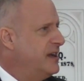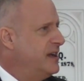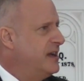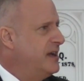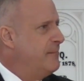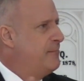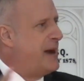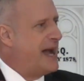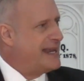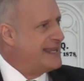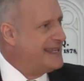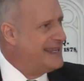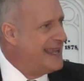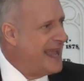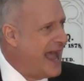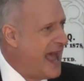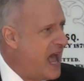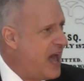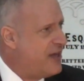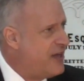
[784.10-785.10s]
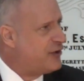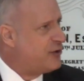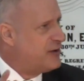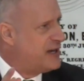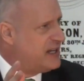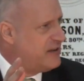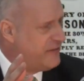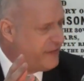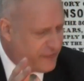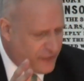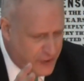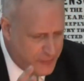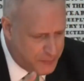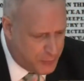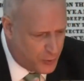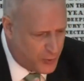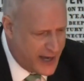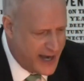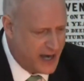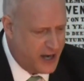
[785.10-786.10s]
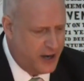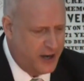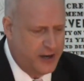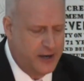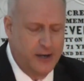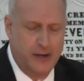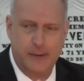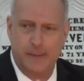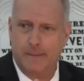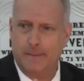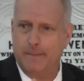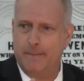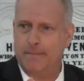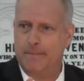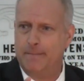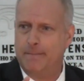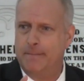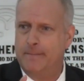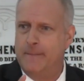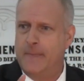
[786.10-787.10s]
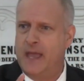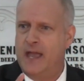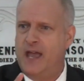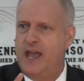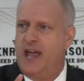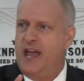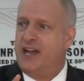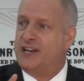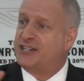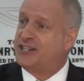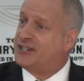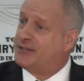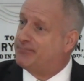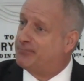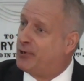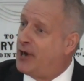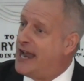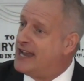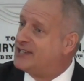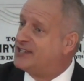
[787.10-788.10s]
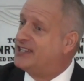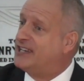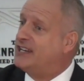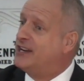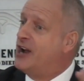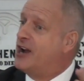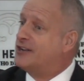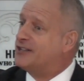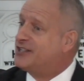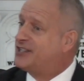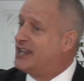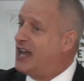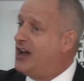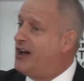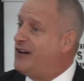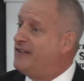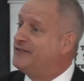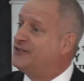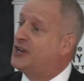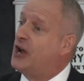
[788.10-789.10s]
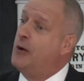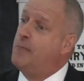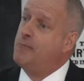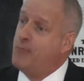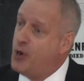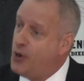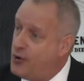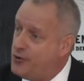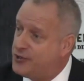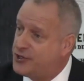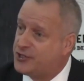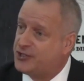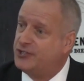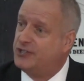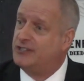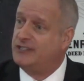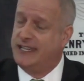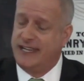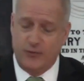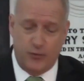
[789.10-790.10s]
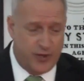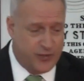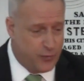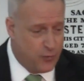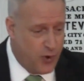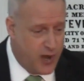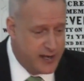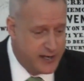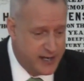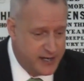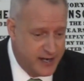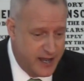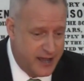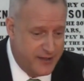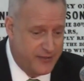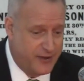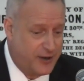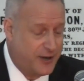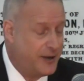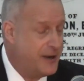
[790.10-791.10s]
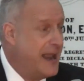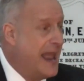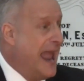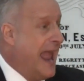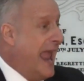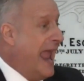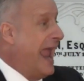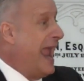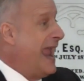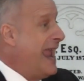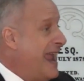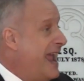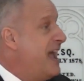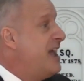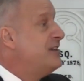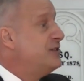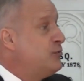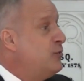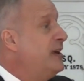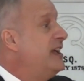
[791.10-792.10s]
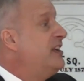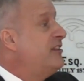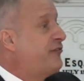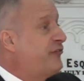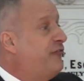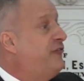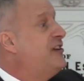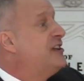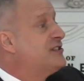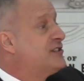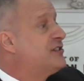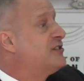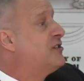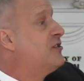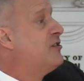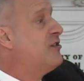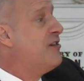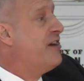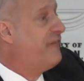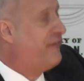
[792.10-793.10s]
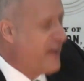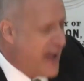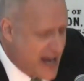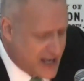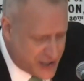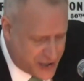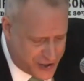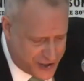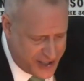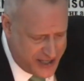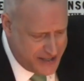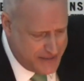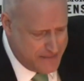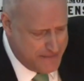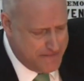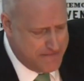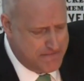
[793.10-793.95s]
by gathering for prayer, expressing ourselves emotionally with one another, and with physical affection.